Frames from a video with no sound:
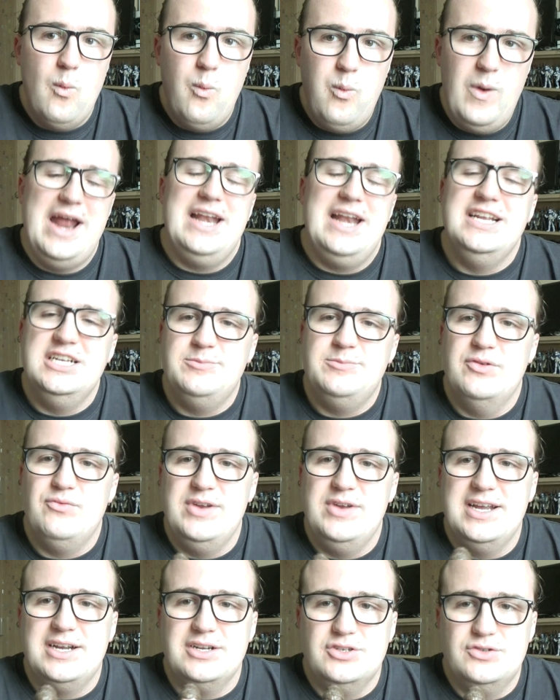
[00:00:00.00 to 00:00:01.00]
when he's been
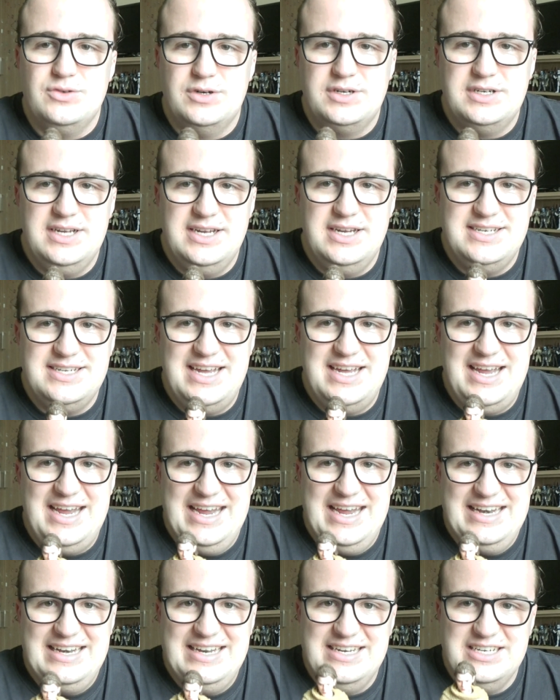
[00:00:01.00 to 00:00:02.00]
reconstructed
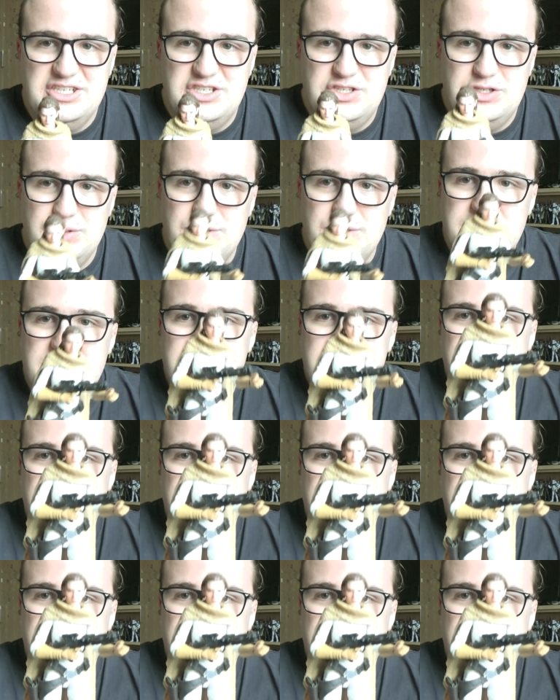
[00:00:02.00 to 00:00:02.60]
in his suit.